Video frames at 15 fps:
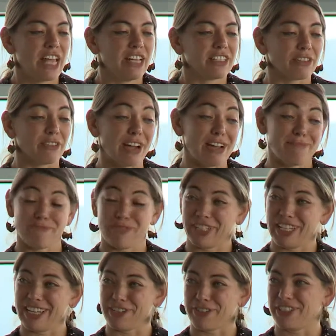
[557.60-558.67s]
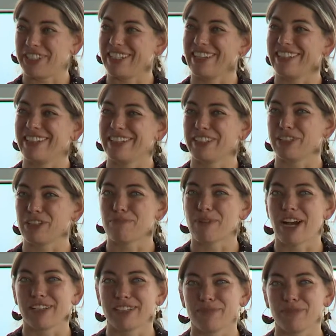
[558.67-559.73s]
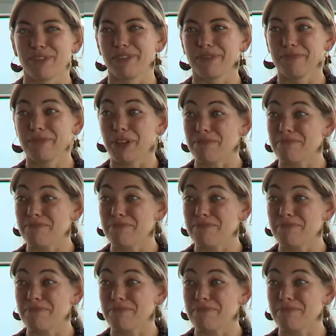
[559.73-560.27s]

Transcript: So I'm really interested in this as a possible you know,